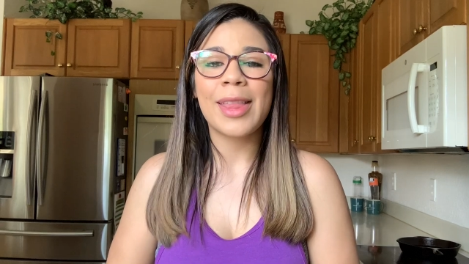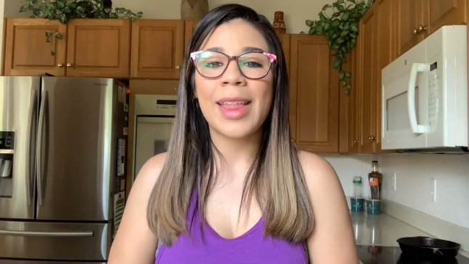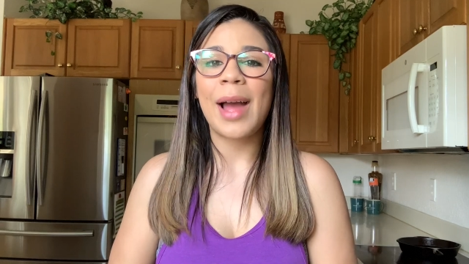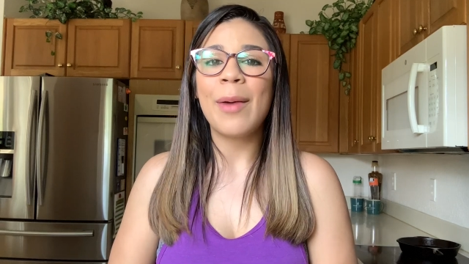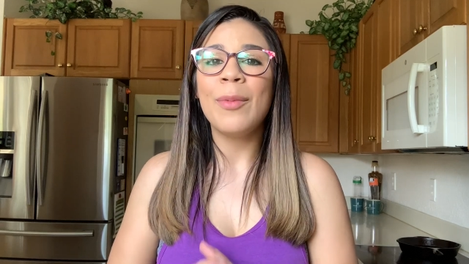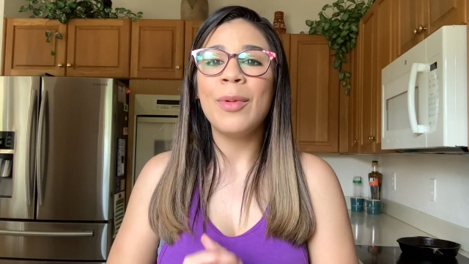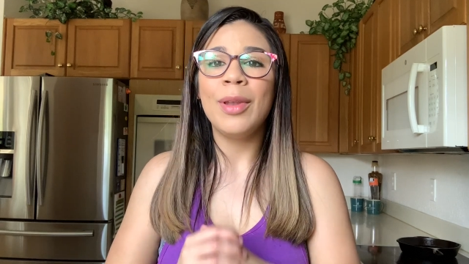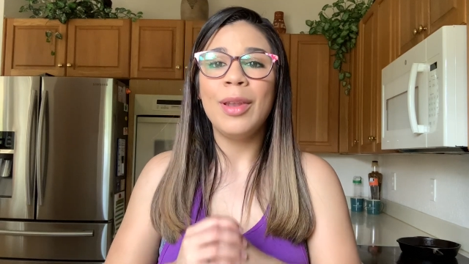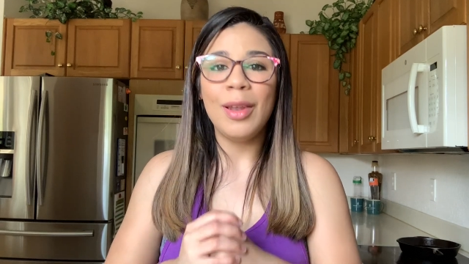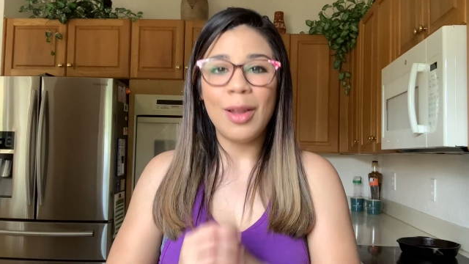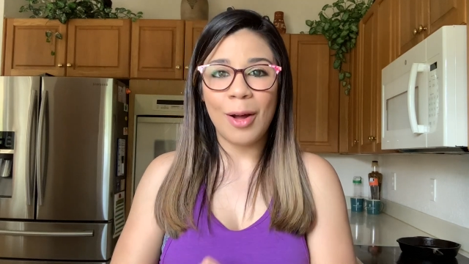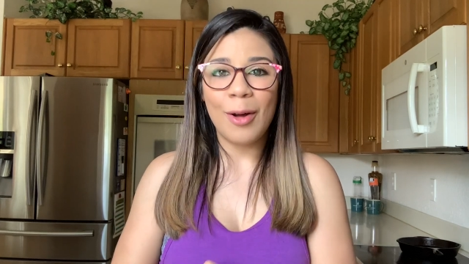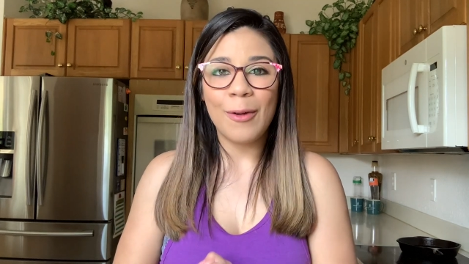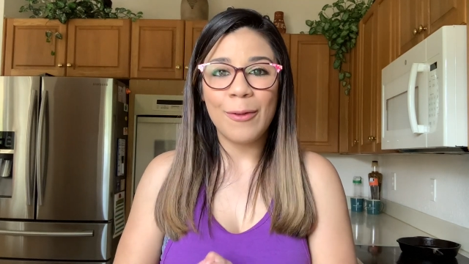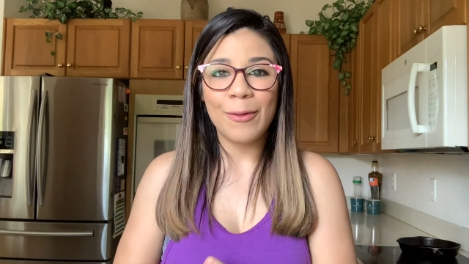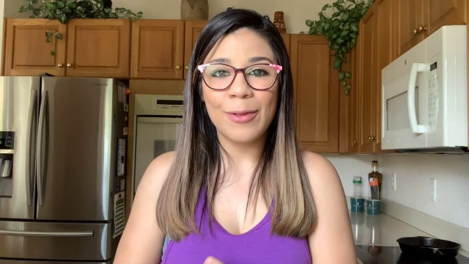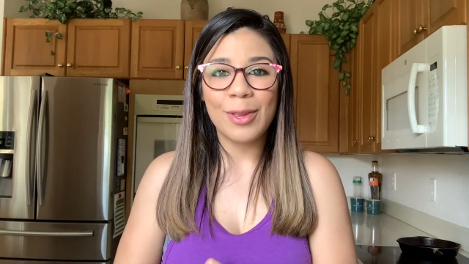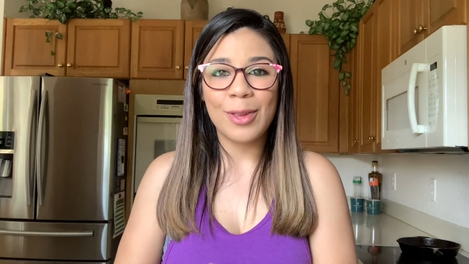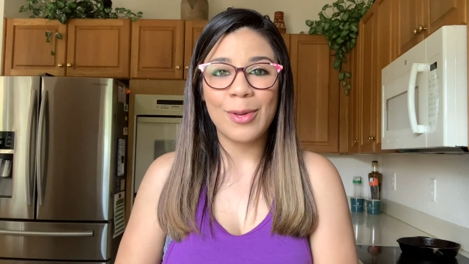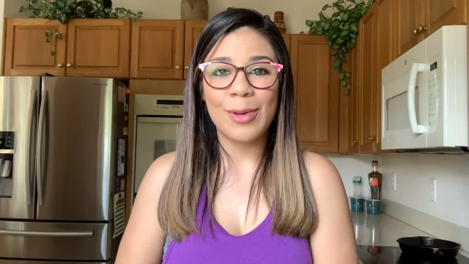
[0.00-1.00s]
I would love
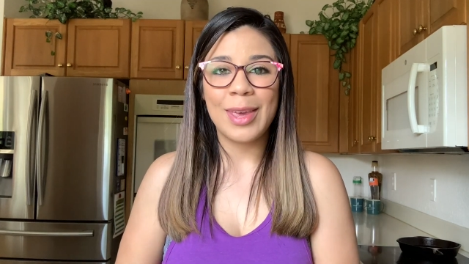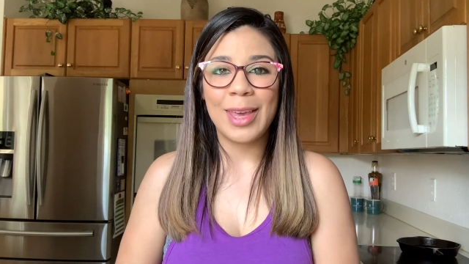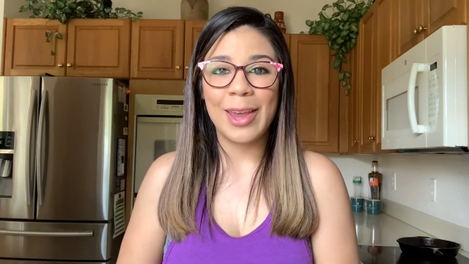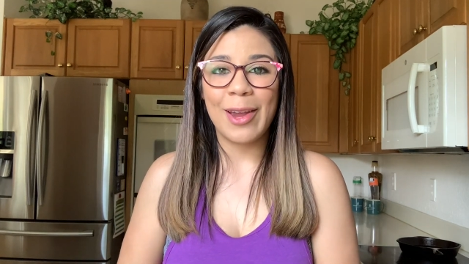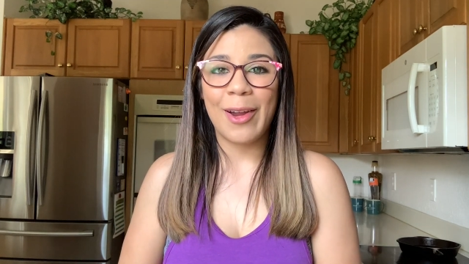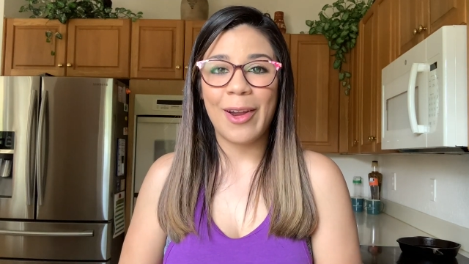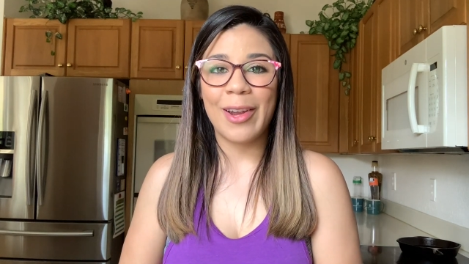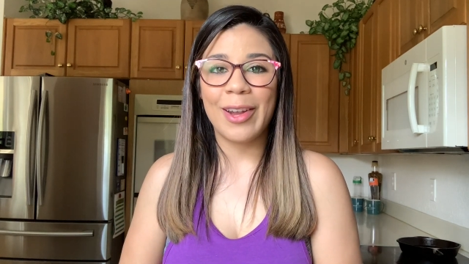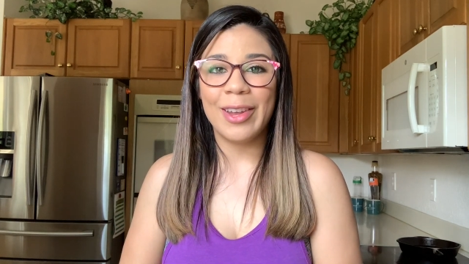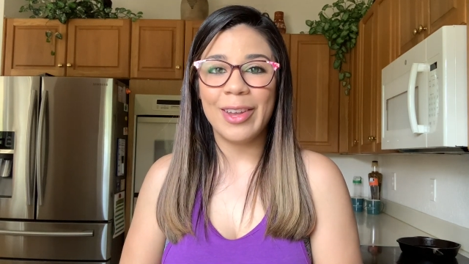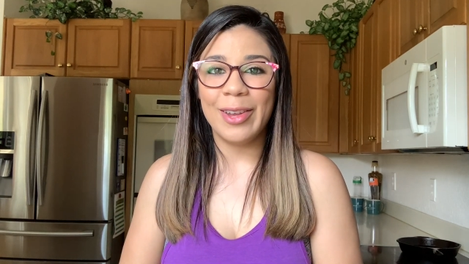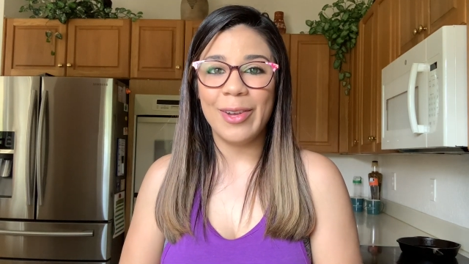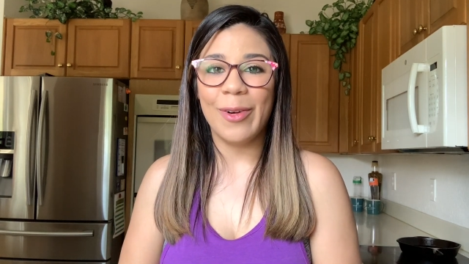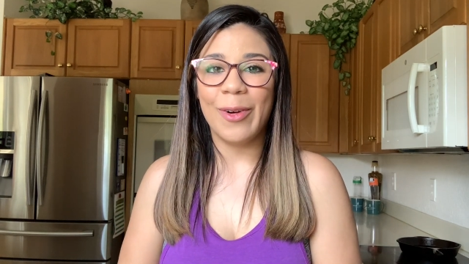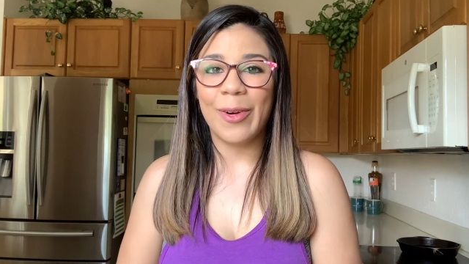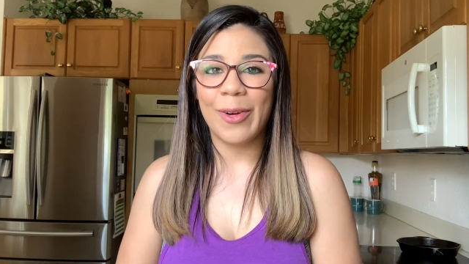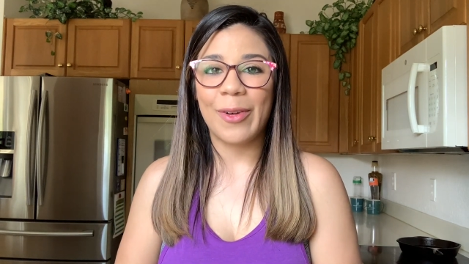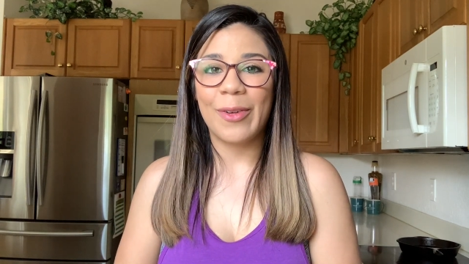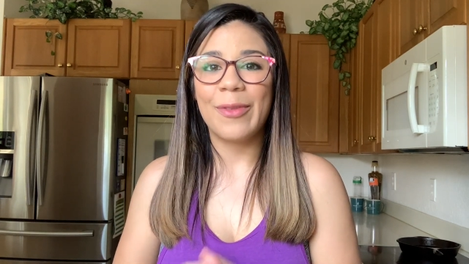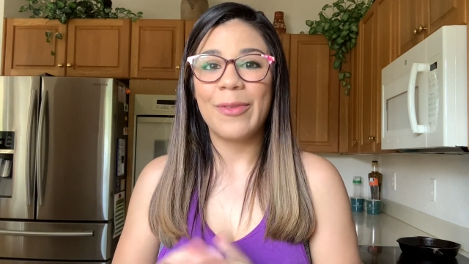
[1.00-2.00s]
to hear
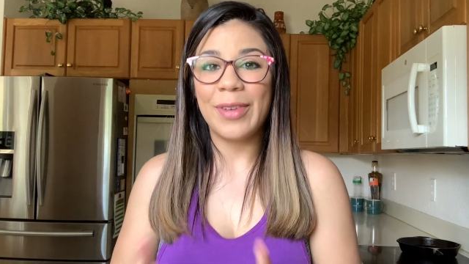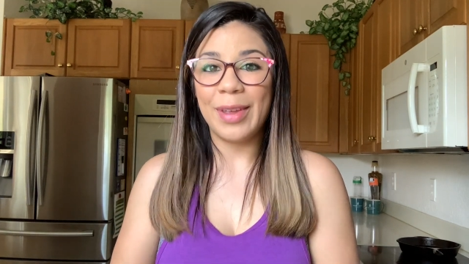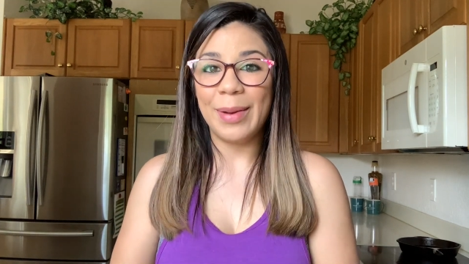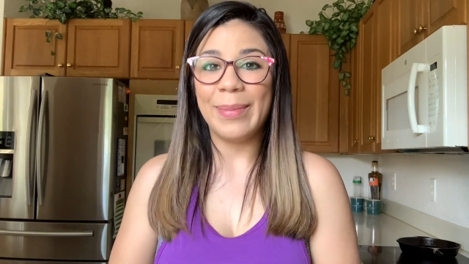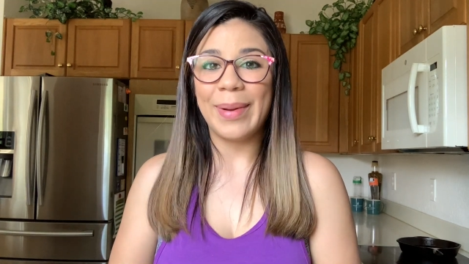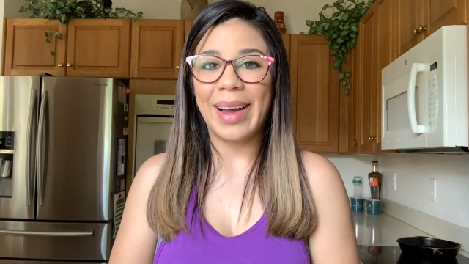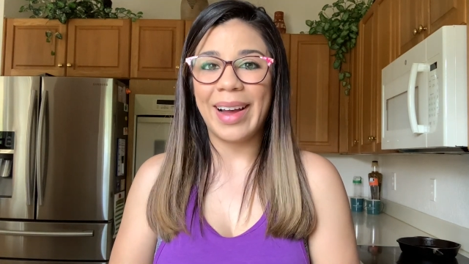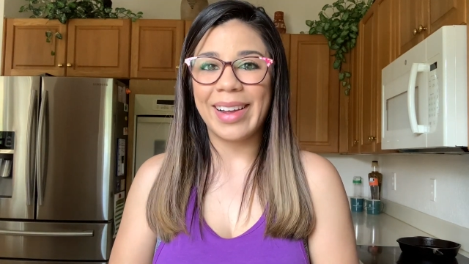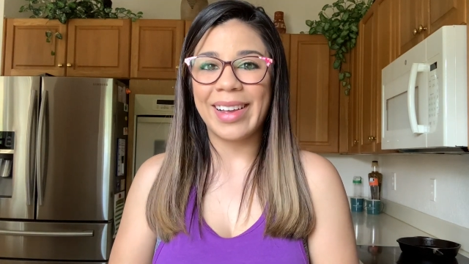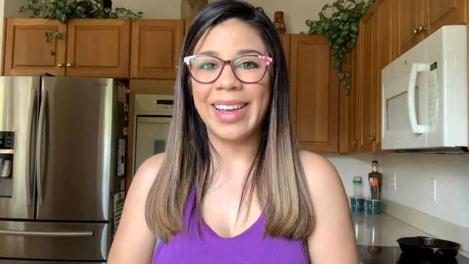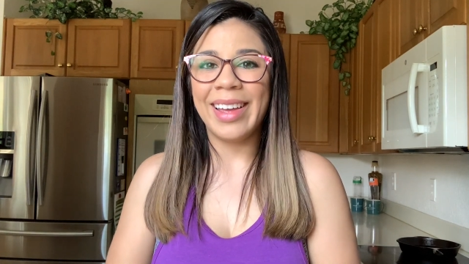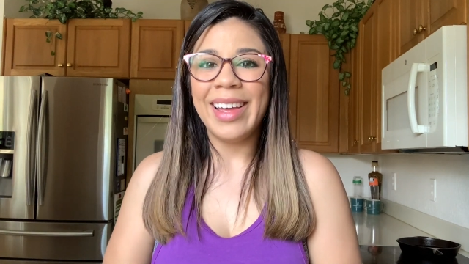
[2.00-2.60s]
your feedback.